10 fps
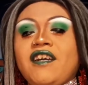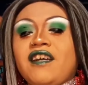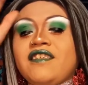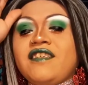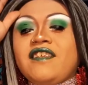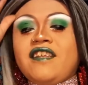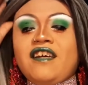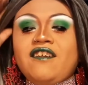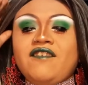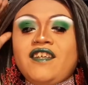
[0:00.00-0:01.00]
I said
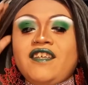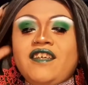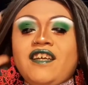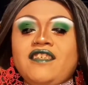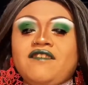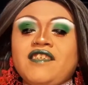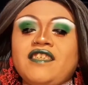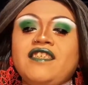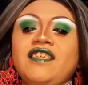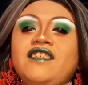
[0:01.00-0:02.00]
that already, Edge of
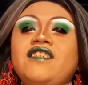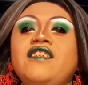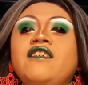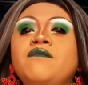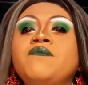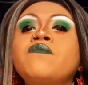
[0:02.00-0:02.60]
Extinction.